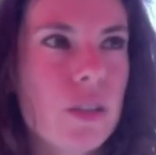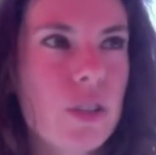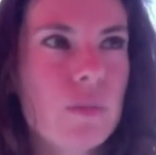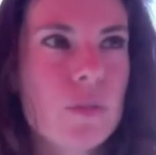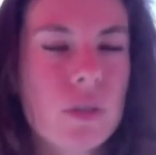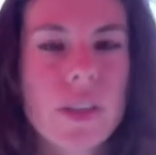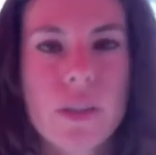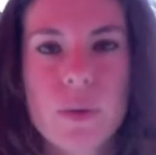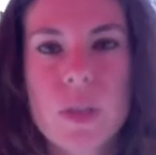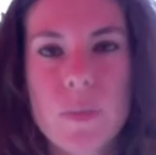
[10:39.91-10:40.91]
you're moving
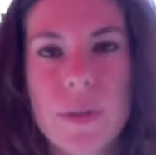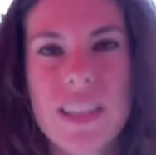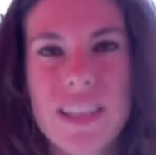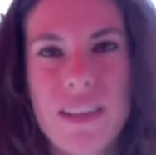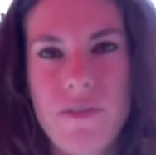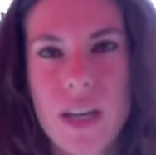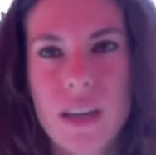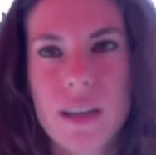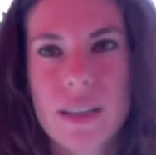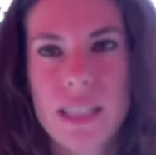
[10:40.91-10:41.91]
through
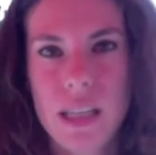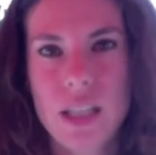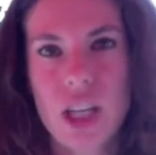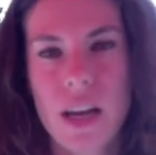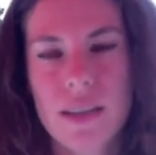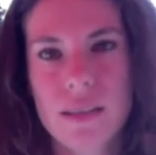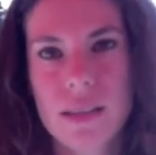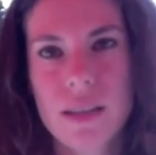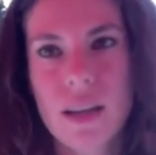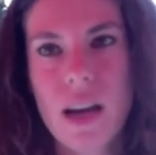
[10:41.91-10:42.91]
specific
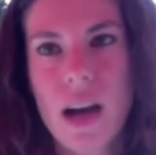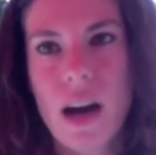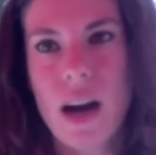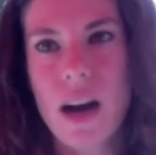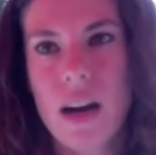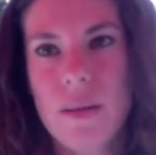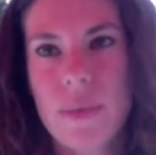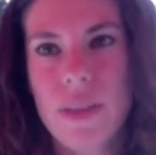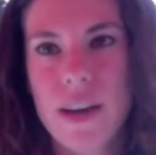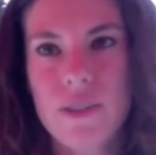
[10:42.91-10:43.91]
teachings
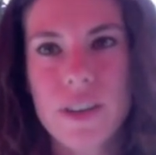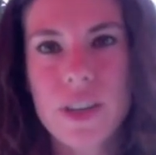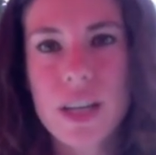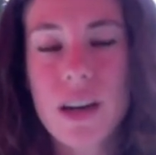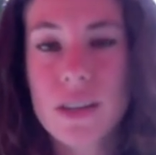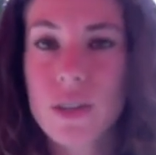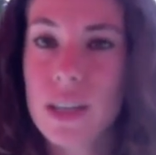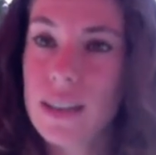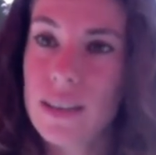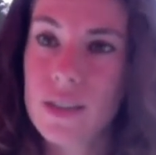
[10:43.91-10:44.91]
um, that are very
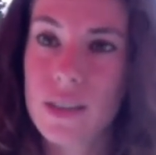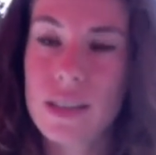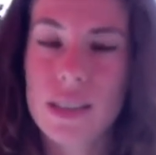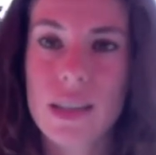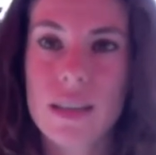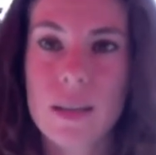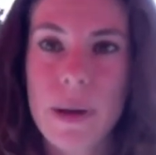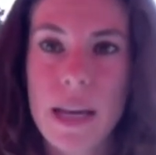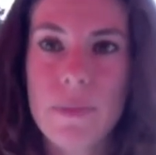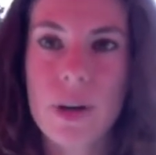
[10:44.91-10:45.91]
concrete that you're going to see on the
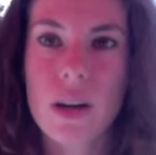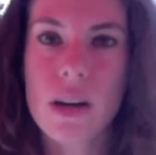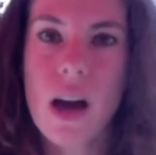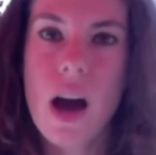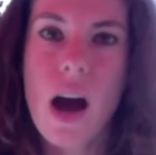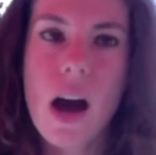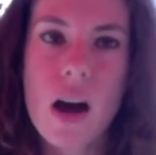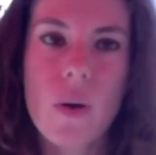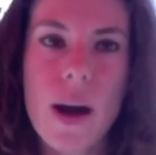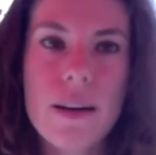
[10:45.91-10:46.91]
paper.
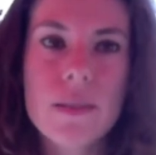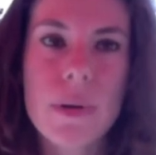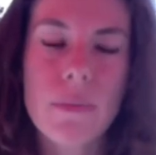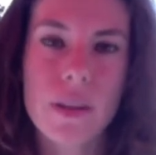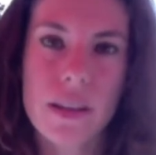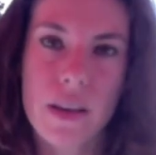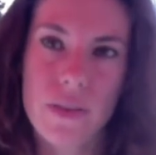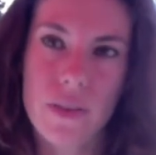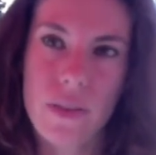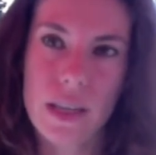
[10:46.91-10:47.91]
Oh, I remember the
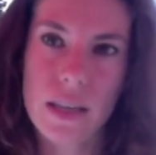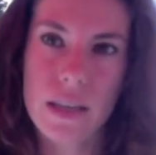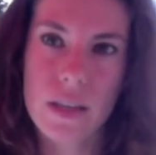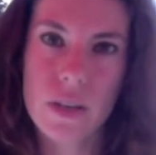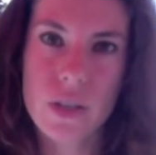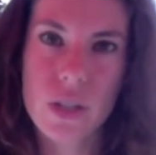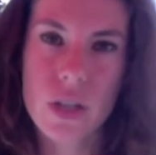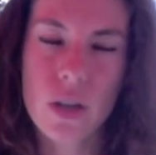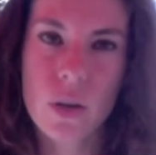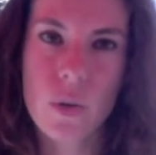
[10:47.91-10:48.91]
other thing here
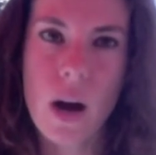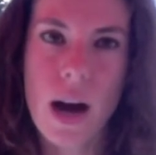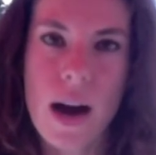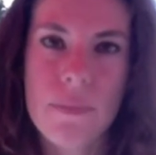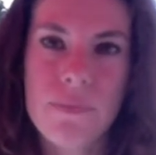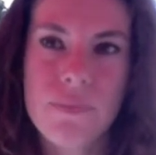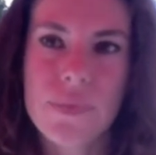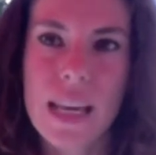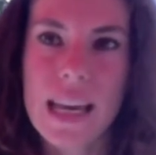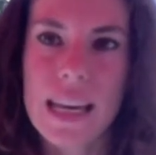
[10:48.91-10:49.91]
too, um,
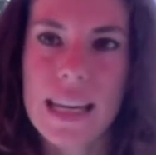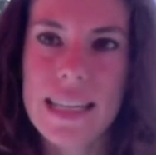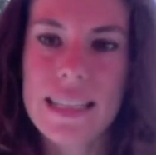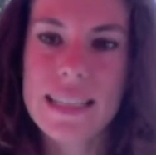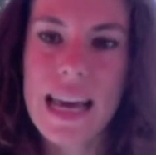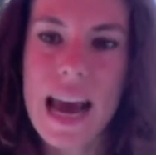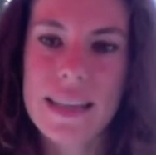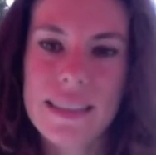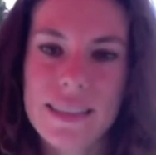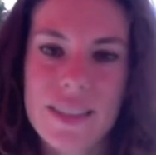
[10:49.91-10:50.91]
is that,
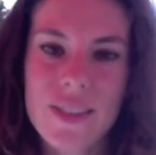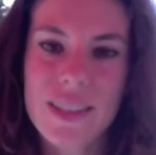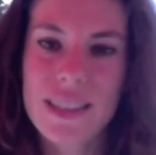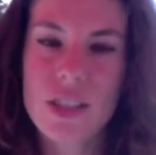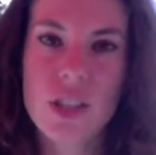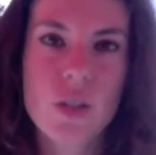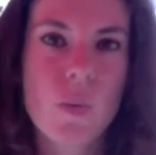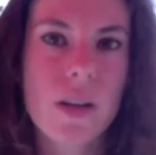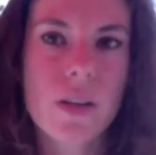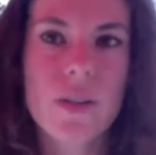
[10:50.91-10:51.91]
you know, this is just
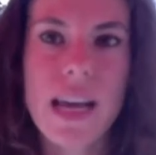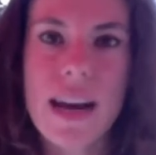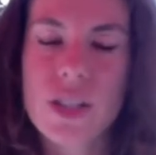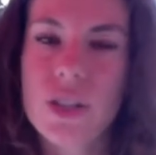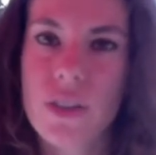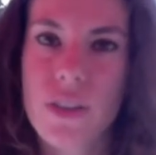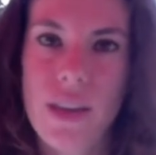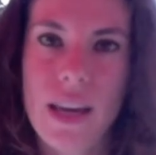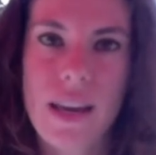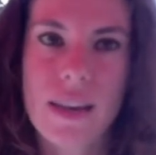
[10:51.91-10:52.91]
one of those extra
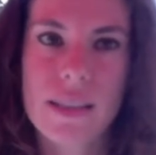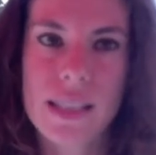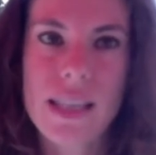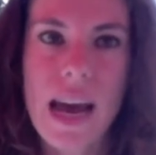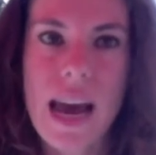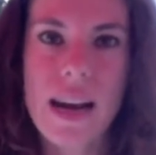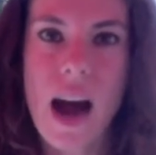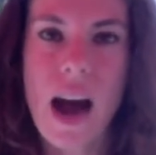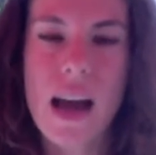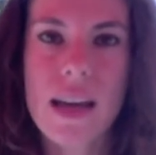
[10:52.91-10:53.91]
things that
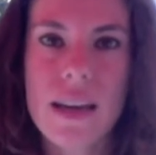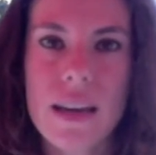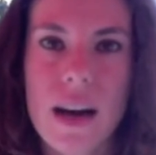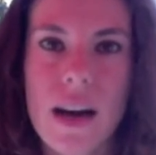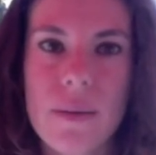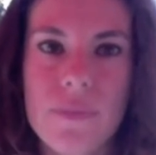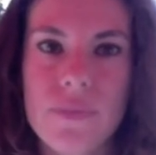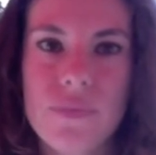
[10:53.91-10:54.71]
I, um,